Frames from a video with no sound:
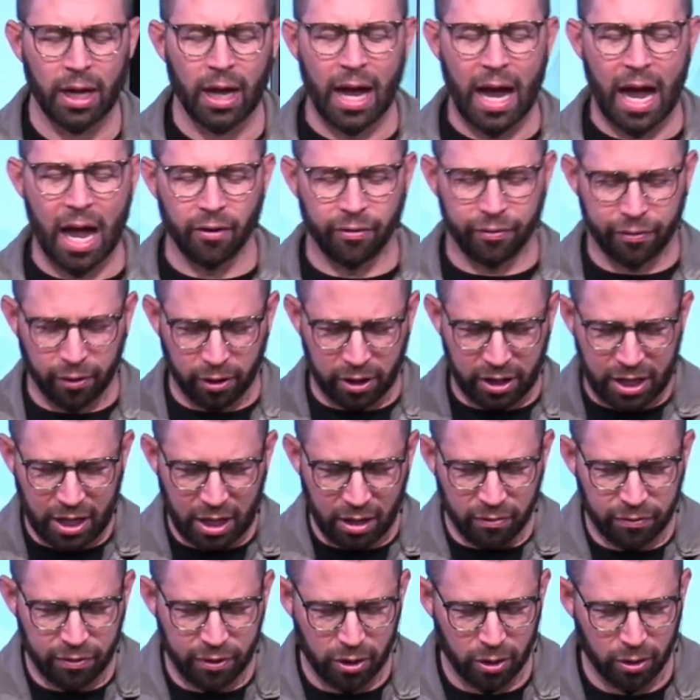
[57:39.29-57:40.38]
I
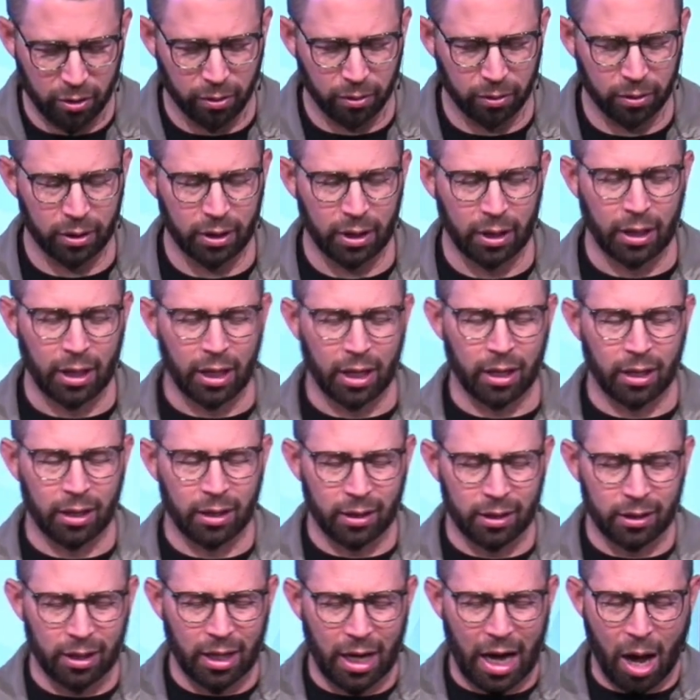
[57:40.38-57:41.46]
forgive you.
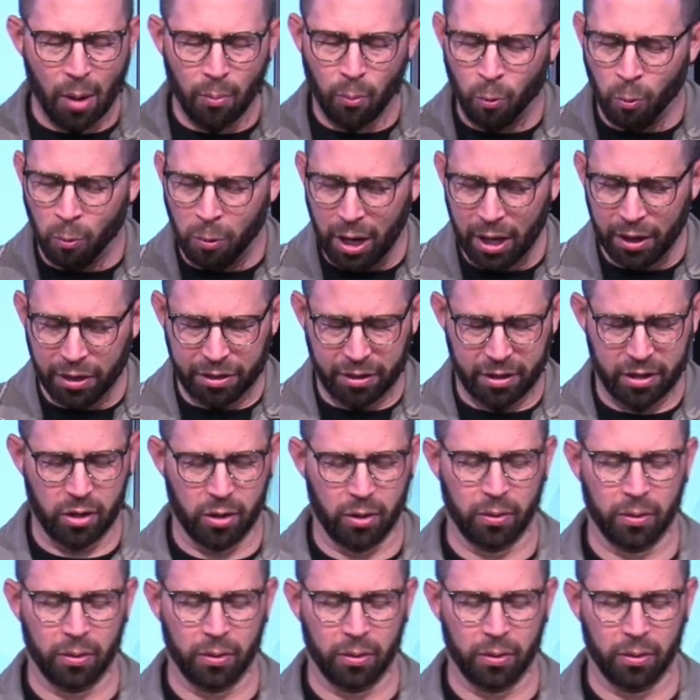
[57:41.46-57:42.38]
I'm with you.